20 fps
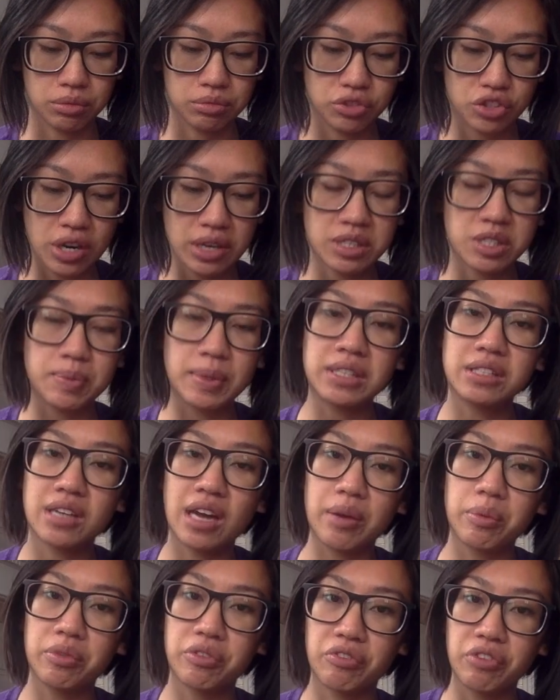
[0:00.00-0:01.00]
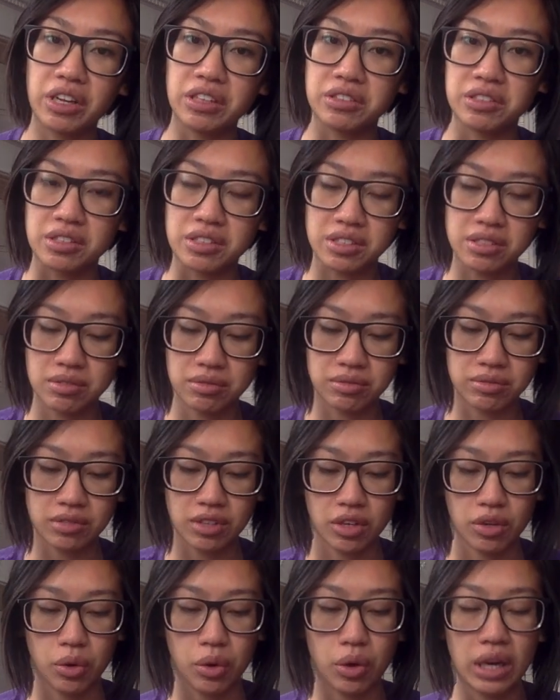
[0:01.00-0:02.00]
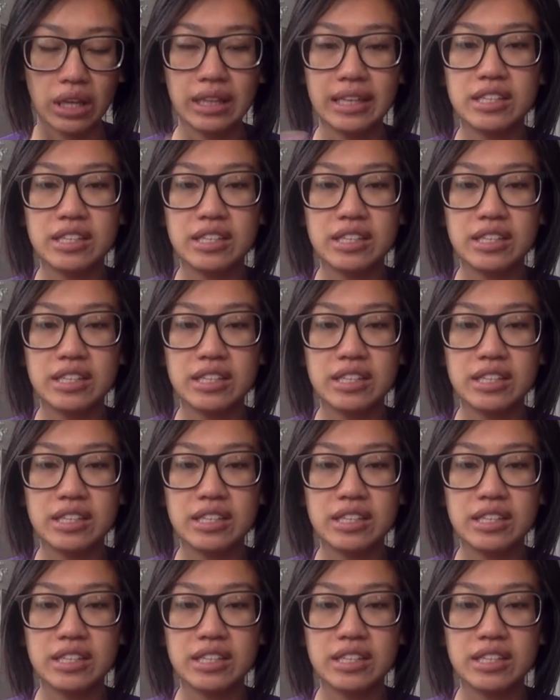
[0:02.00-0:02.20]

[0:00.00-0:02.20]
try to spend time with friends, or at